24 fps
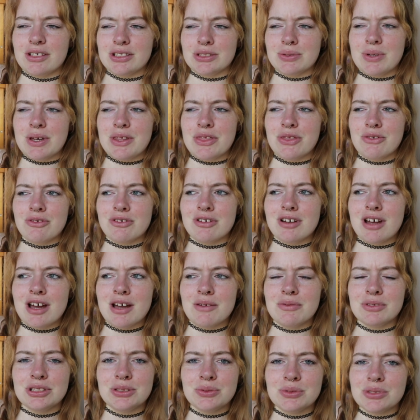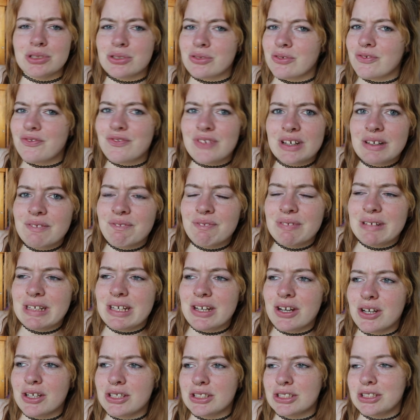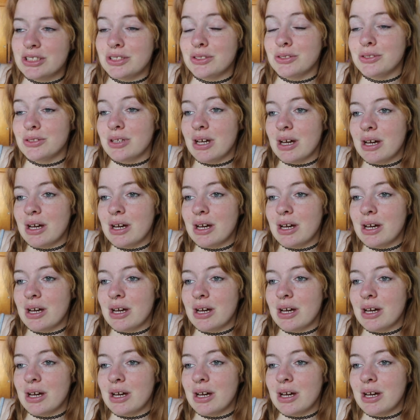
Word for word: So I thought I would do a little fun video to